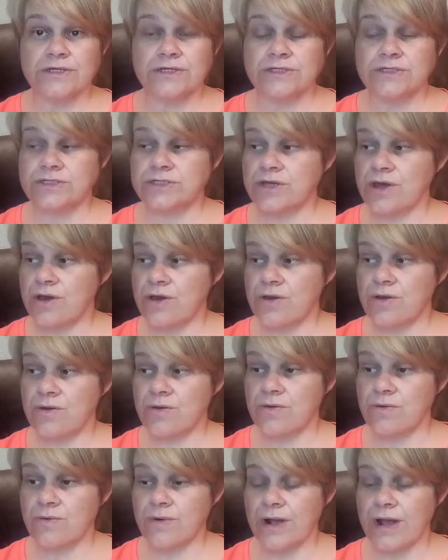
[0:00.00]

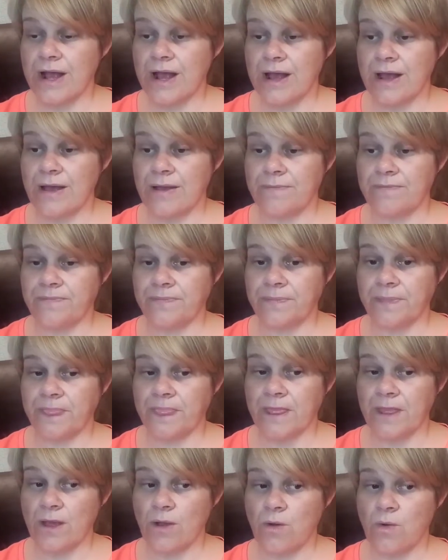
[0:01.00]
So
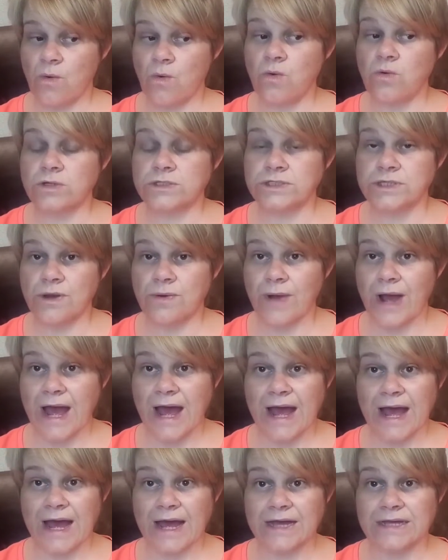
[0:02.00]
also I
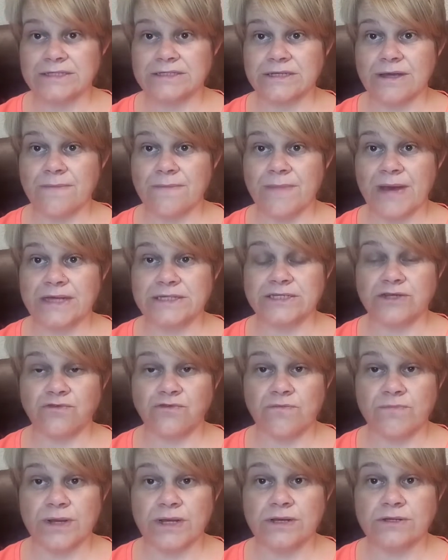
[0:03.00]
had a message
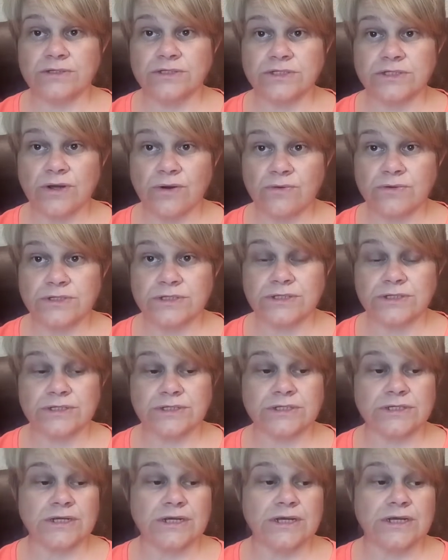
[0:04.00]
from my
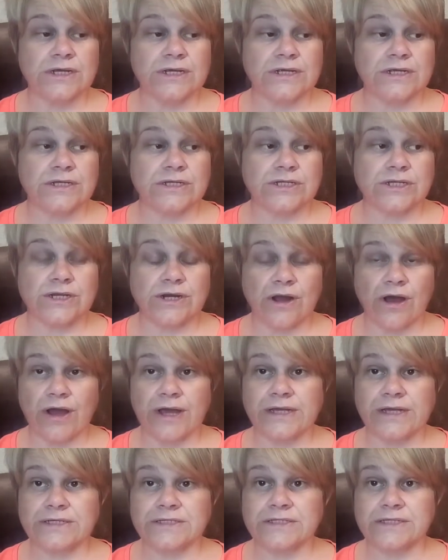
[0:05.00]
consultant
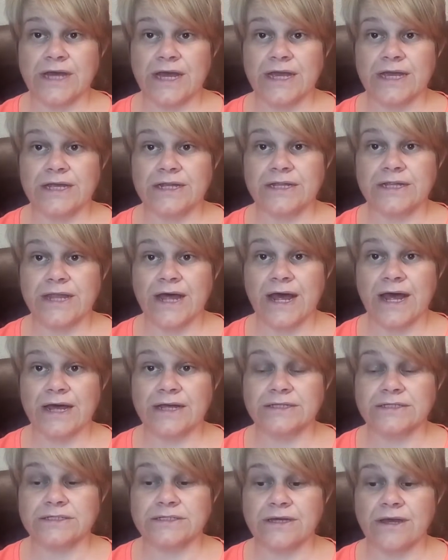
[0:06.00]
tonight saying
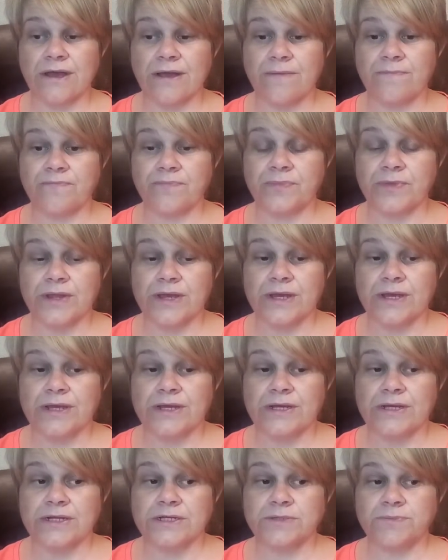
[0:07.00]
that
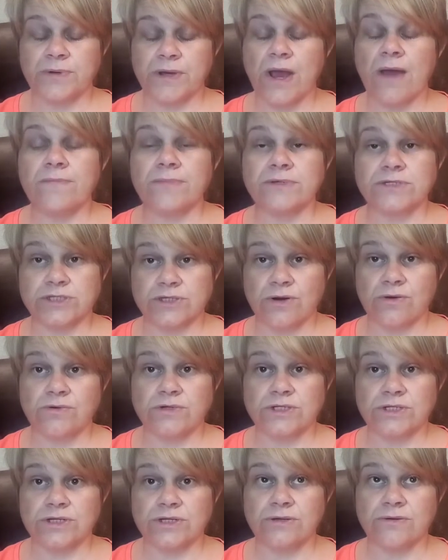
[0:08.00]
to become a
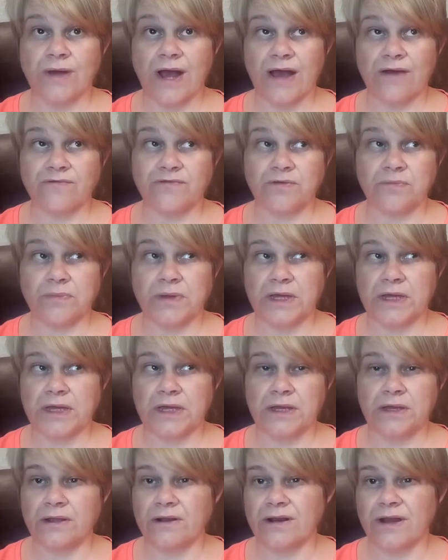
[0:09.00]
consultant you have to
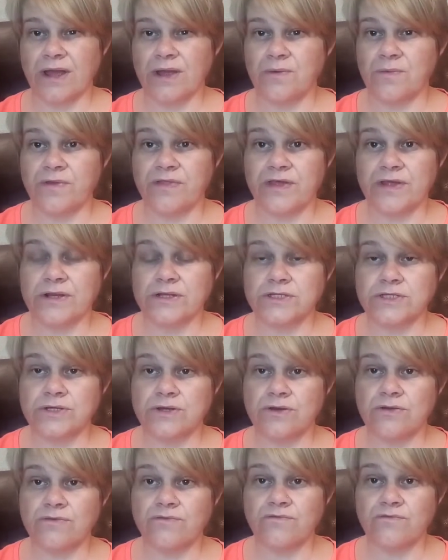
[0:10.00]
be like within a
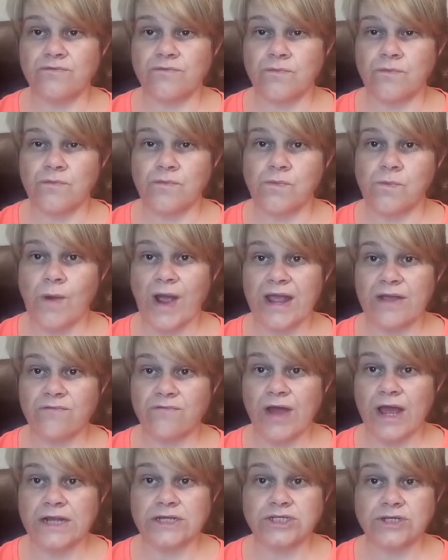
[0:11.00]
certain weight
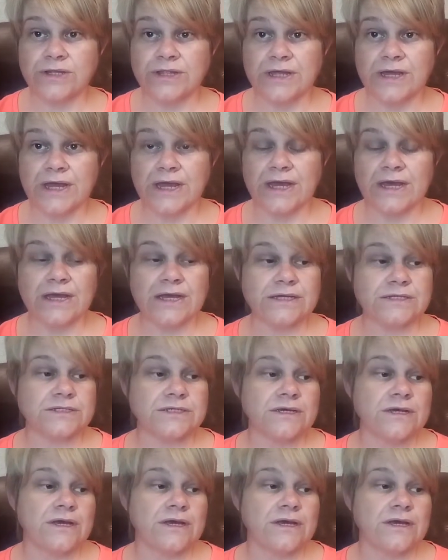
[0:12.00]
range, I think it is.